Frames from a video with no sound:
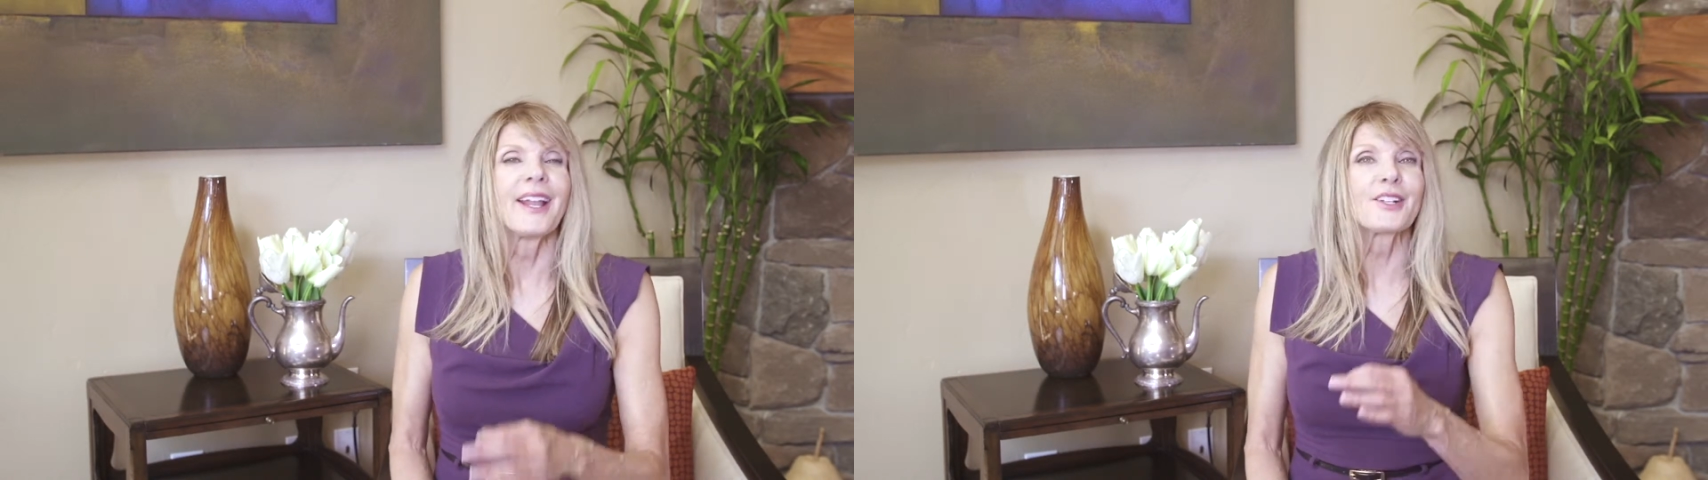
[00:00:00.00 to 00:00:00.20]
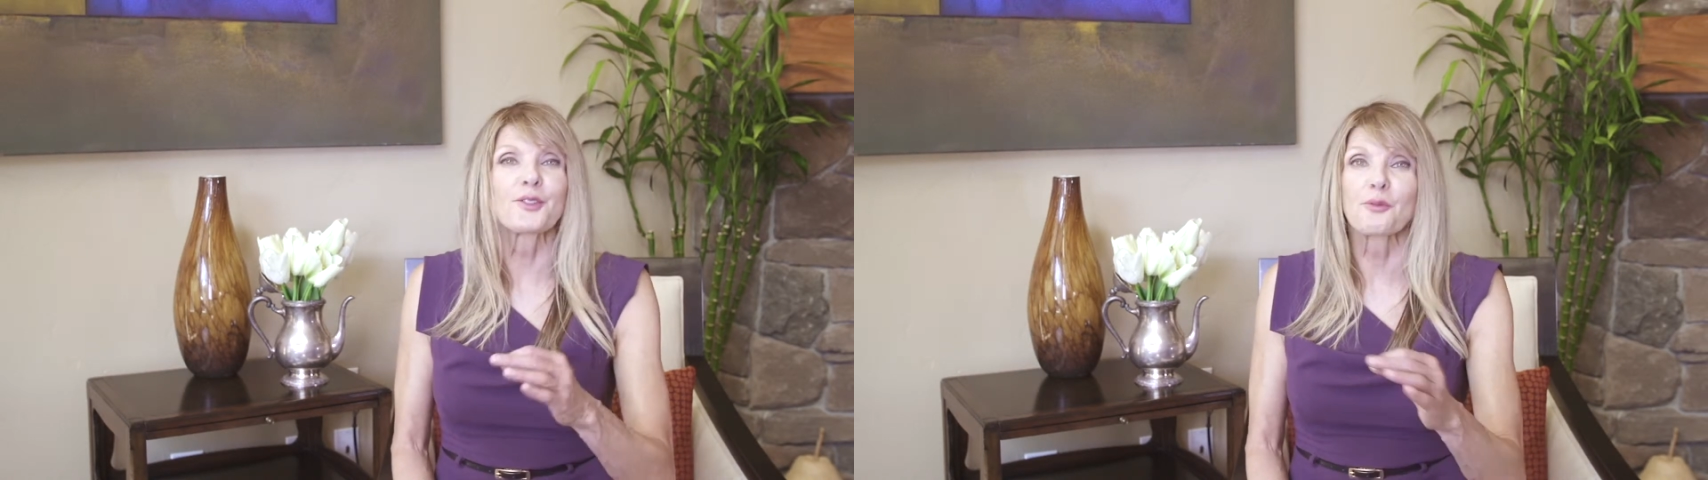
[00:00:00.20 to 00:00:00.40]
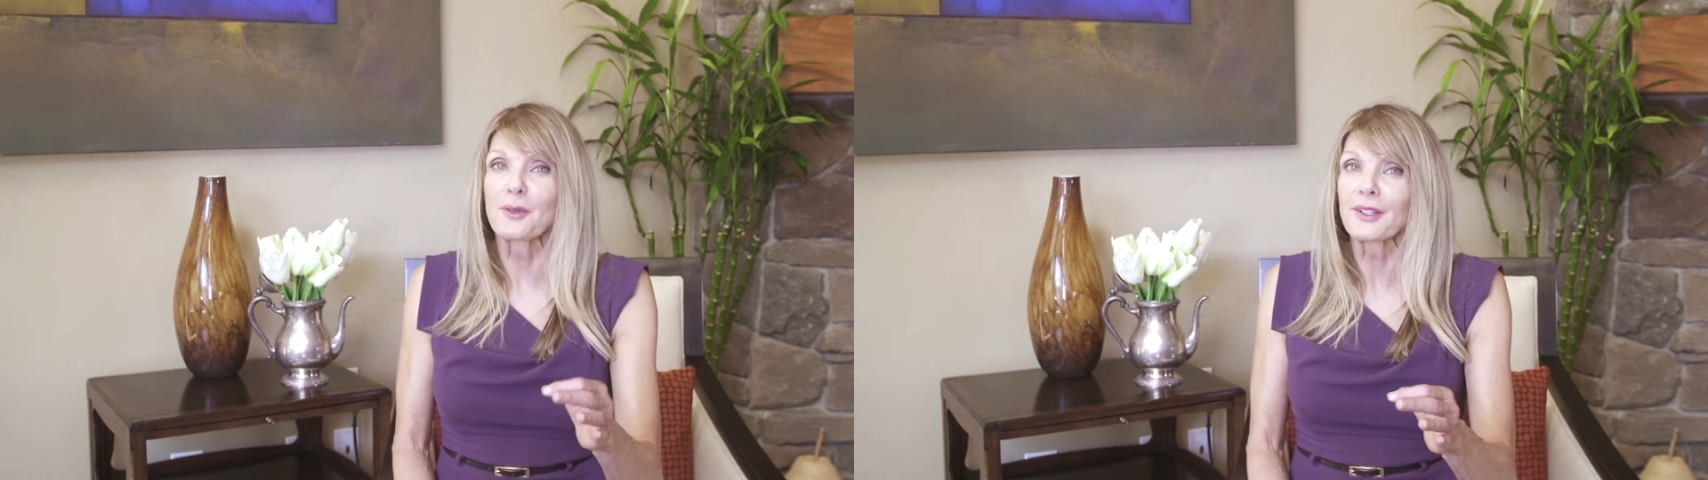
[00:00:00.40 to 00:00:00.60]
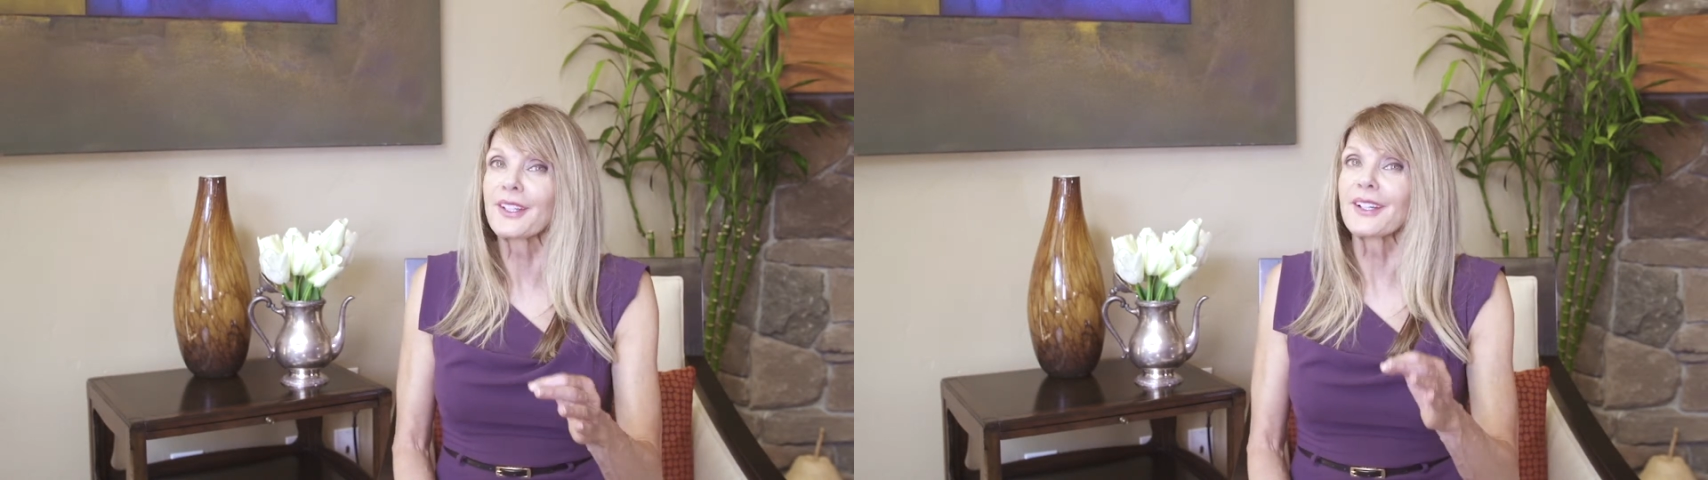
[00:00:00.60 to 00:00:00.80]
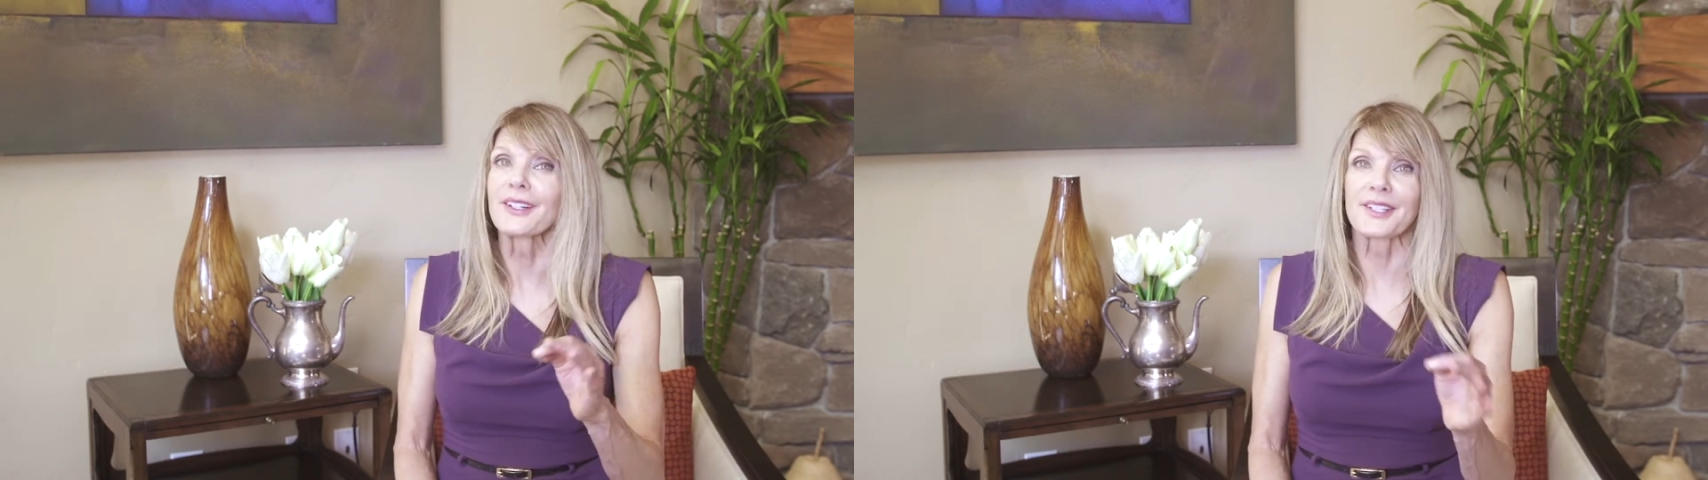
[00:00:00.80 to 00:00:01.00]
It's
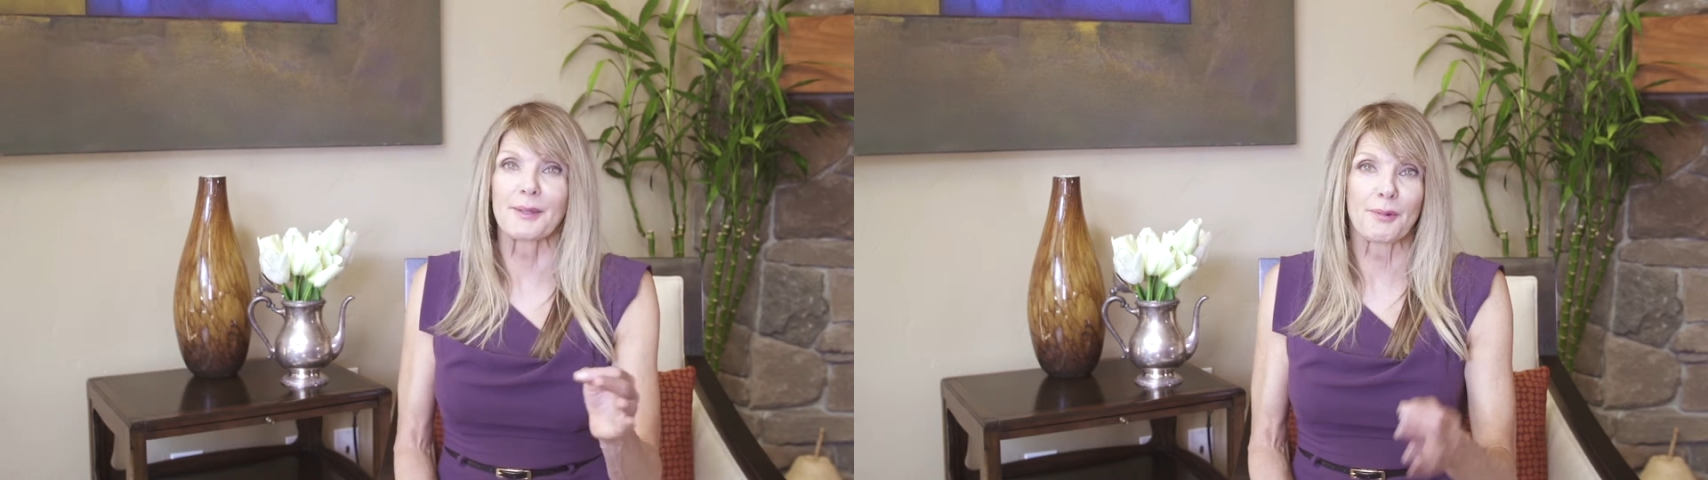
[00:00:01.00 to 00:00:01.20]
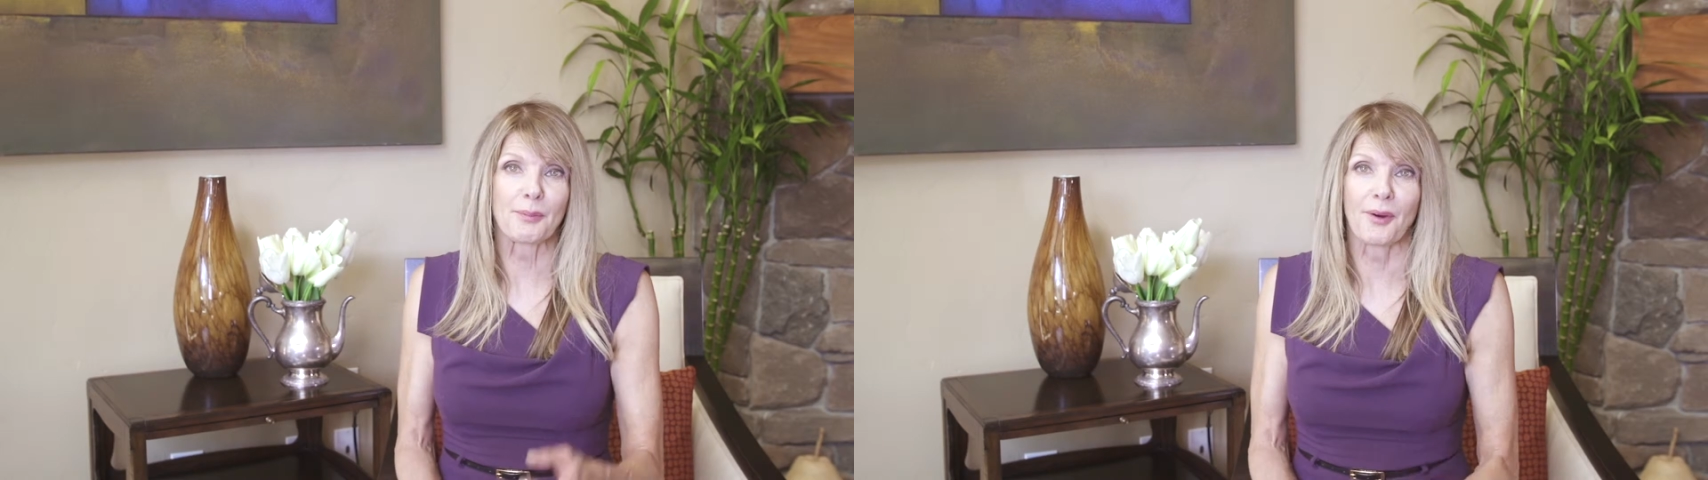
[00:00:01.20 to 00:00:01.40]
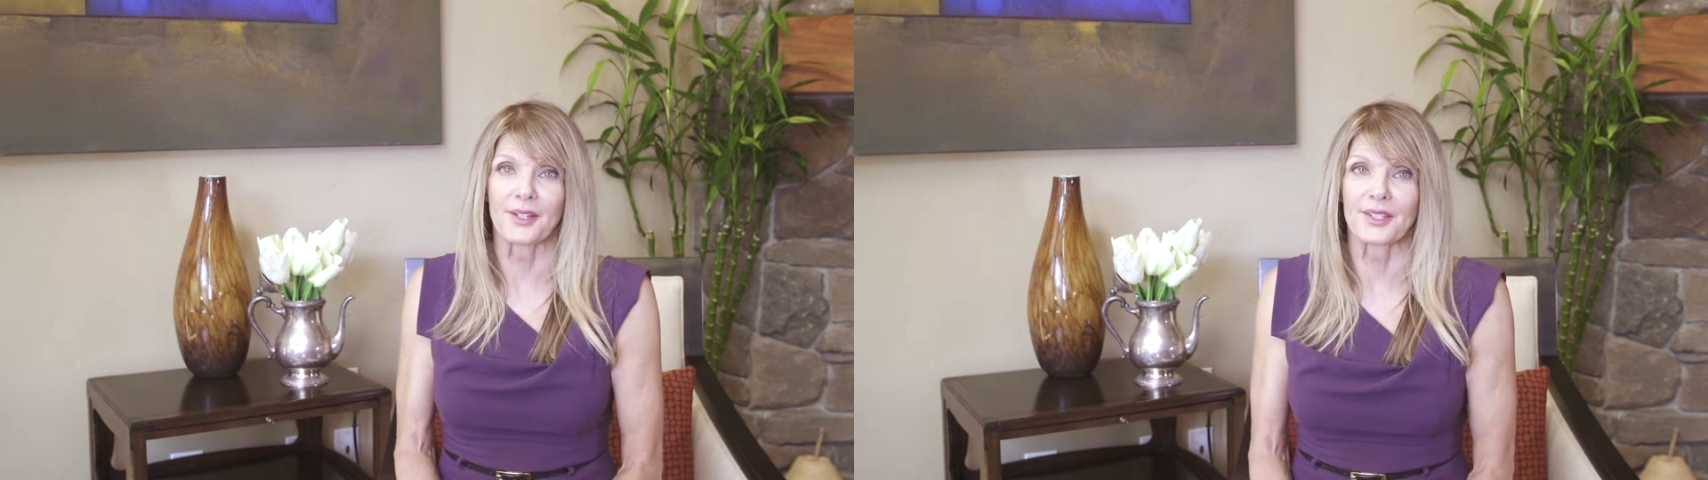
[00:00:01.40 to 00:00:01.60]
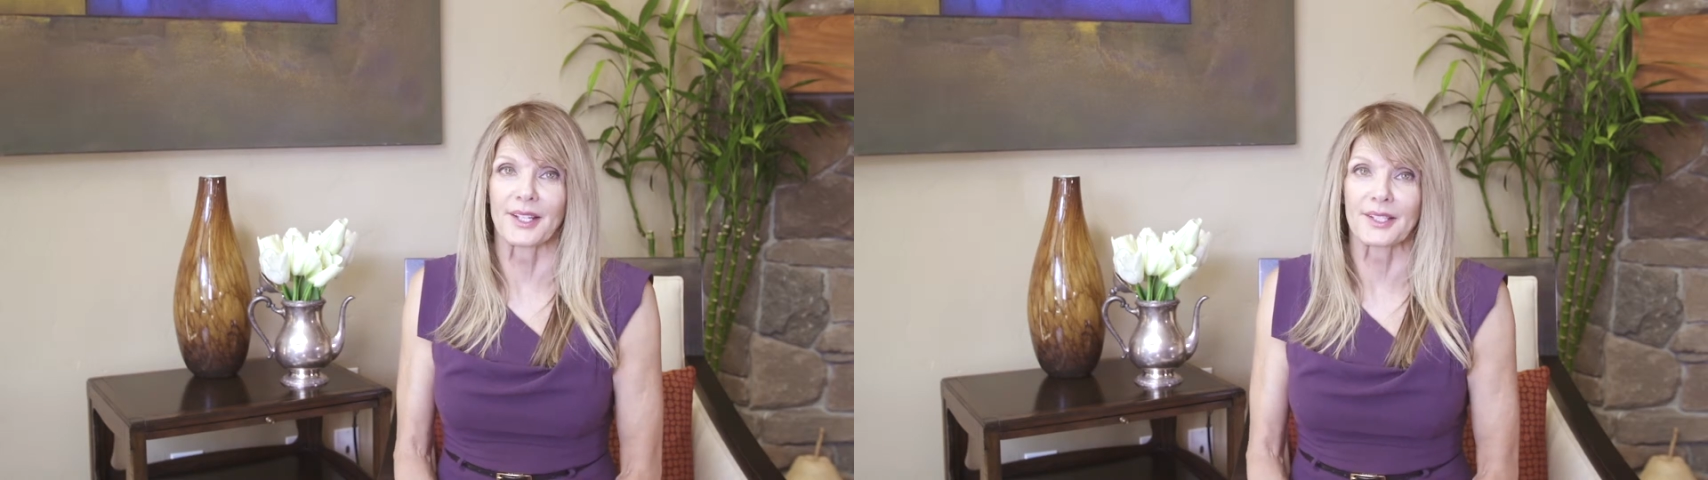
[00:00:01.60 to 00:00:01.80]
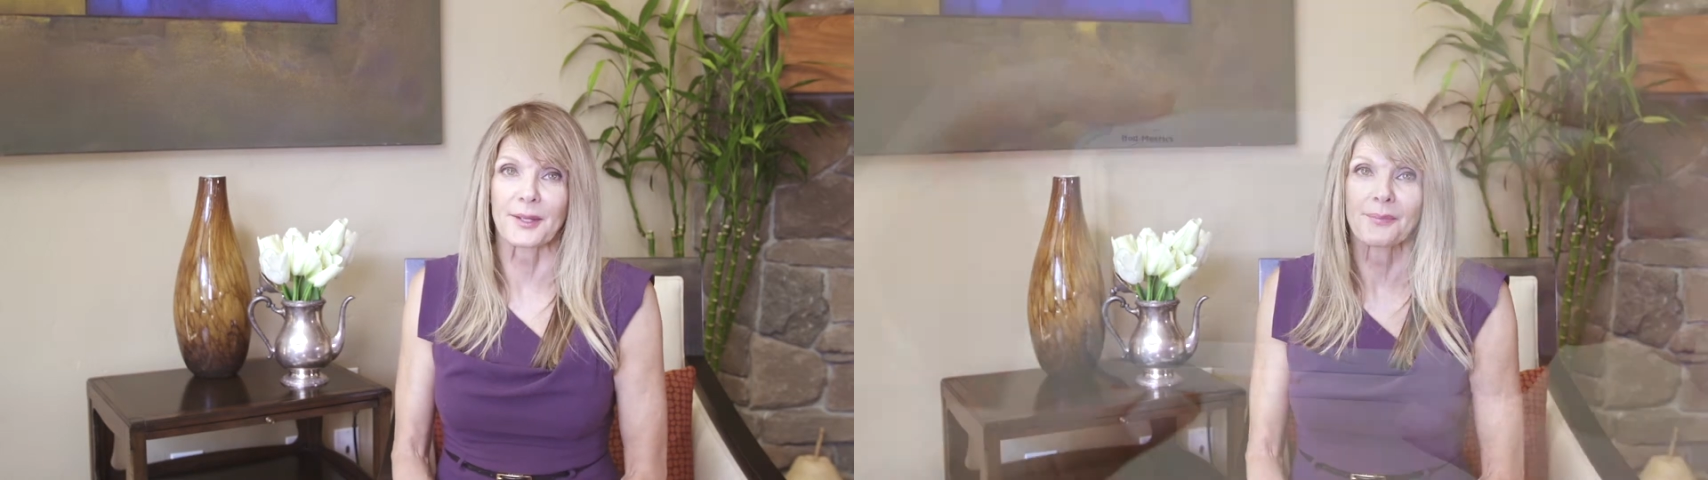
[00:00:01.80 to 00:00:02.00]
really a simple process.